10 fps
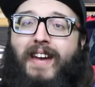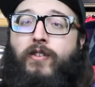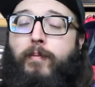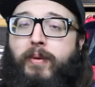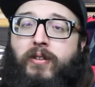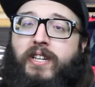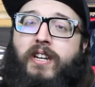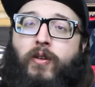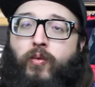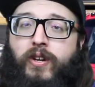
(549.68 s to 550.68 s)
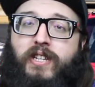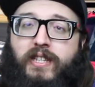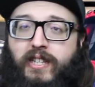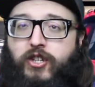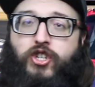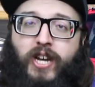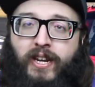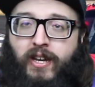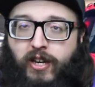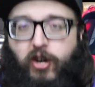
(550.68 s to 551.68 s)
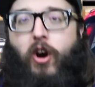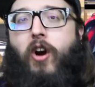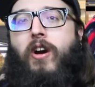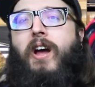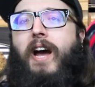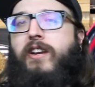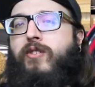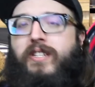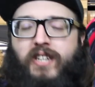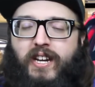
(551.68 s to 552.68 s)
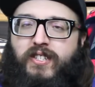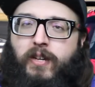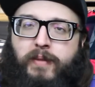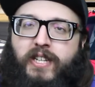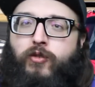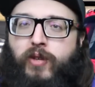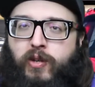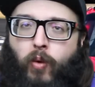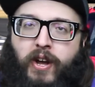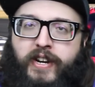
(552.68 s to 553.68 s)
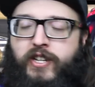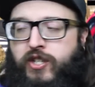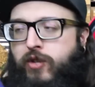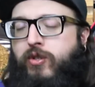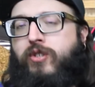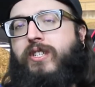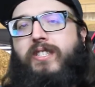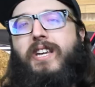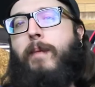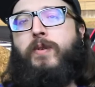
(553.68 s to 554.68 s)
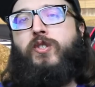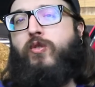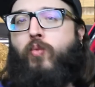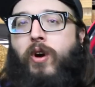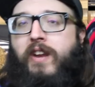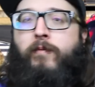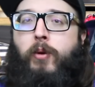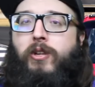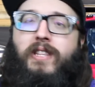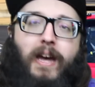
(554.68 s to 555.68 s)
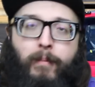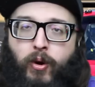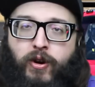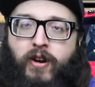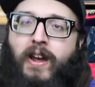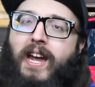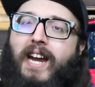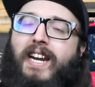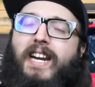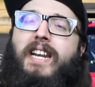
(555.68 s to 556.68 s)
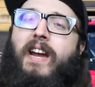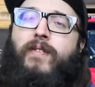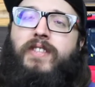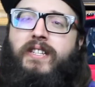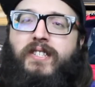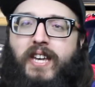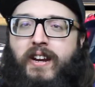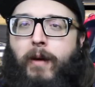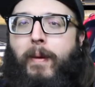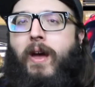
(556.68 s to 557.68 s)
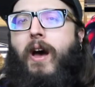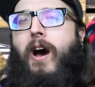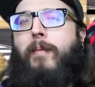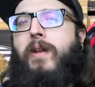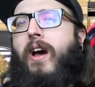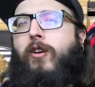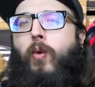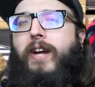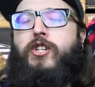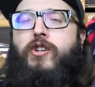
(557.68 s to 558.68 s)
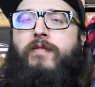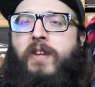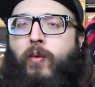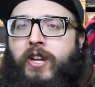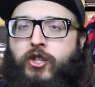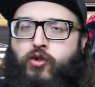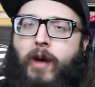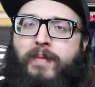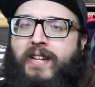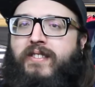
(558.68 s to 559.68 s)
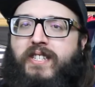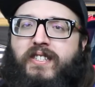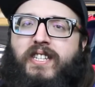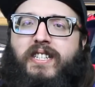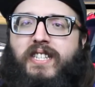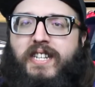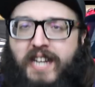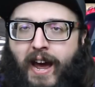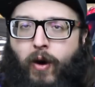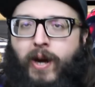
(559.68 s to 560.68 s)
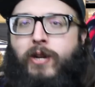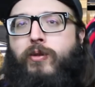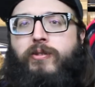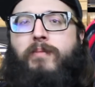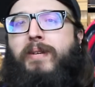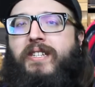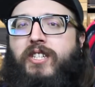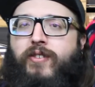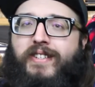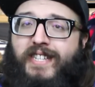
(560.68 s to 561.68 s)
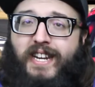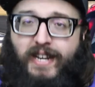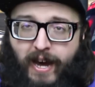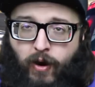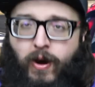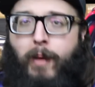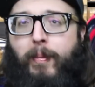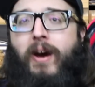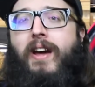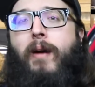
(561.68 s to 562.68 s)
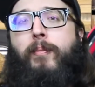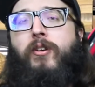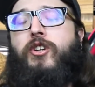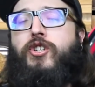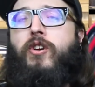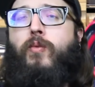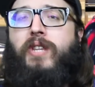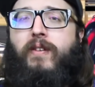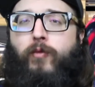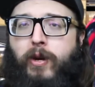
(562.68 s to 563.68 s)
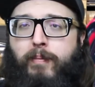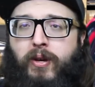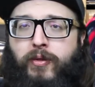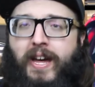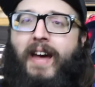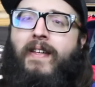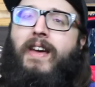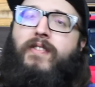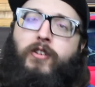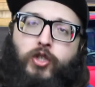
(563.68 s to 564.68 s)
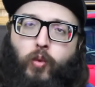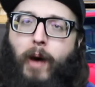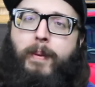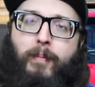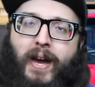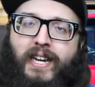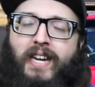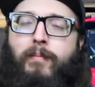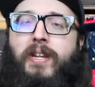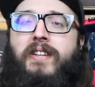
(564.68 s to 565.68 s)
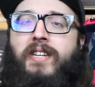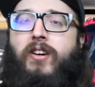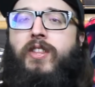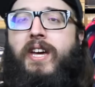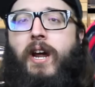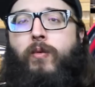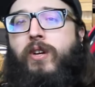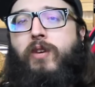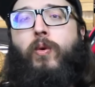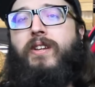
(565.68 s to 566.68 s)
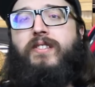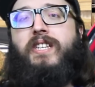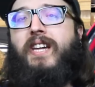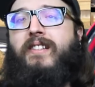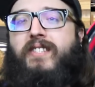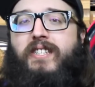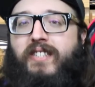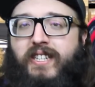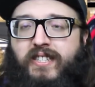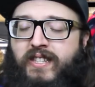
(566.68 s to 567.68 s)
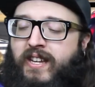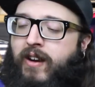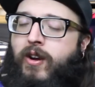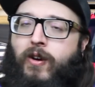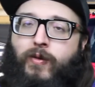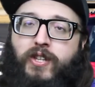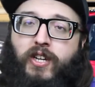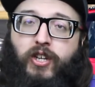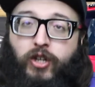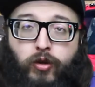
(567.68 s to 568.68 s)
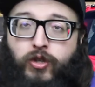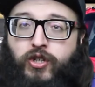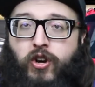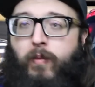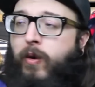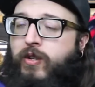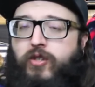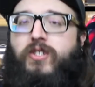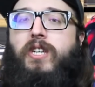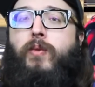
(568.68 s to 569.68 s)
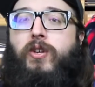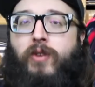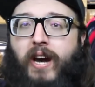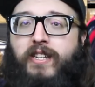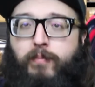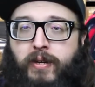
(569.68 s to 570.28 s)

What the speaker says: and they're building a really legit car. I know that's kind of something he's really wanted to do. So this is episode 1 of pulling that motor and getting everything set up. I'm not quite sure if they want to drop that Z6 in now. I know there's a B series in it now, but I'm pretty sure when they've rebuilt that, they'll swap it back in. But until then, I really want to see that Z6 in there with a huge turbo and just see what you guys